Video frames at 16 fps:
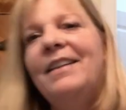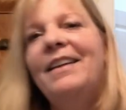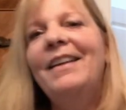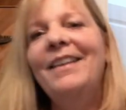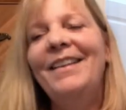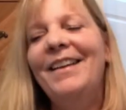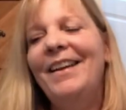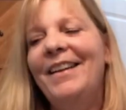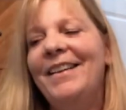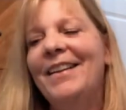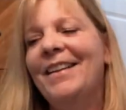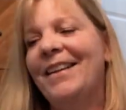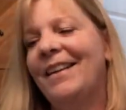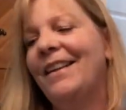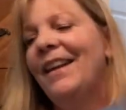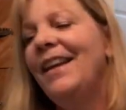in
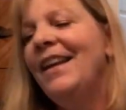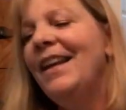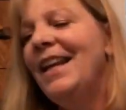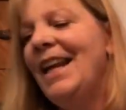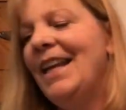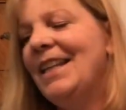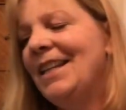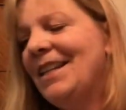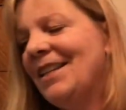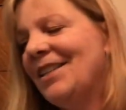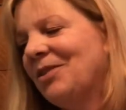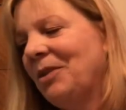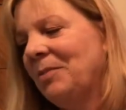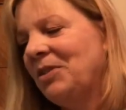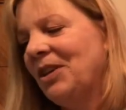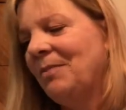the in the
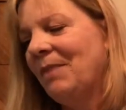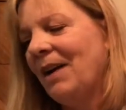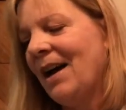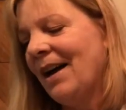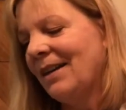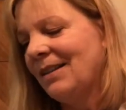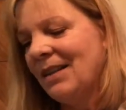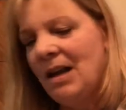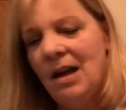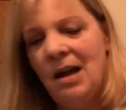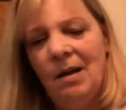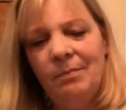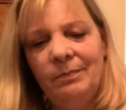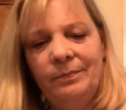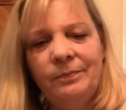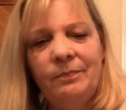description box.
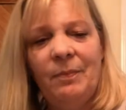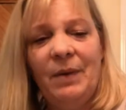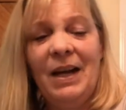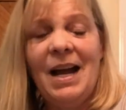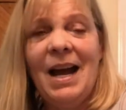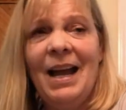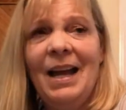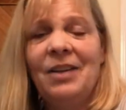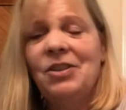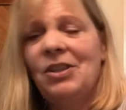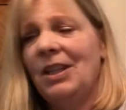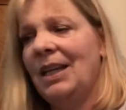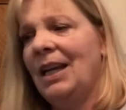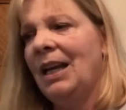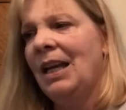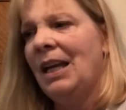Um, but I
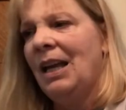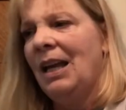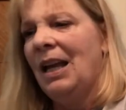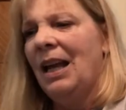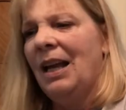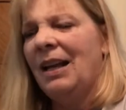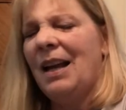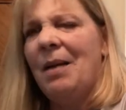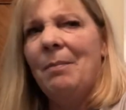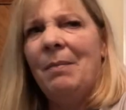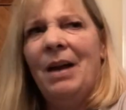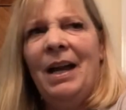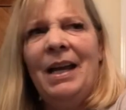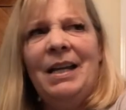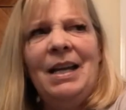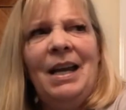actually got
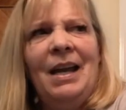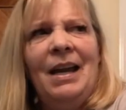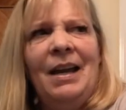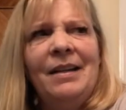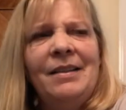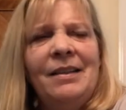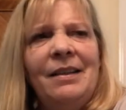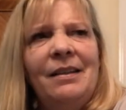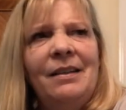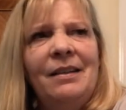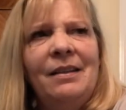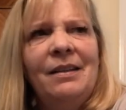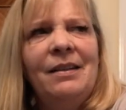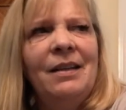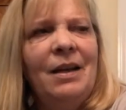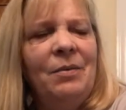mine at
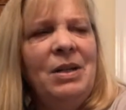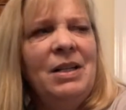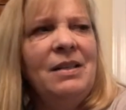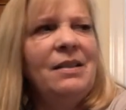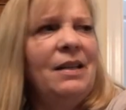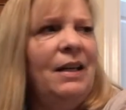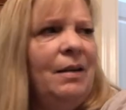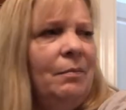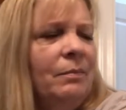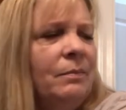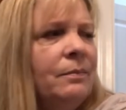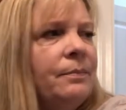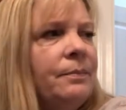I'm gonna say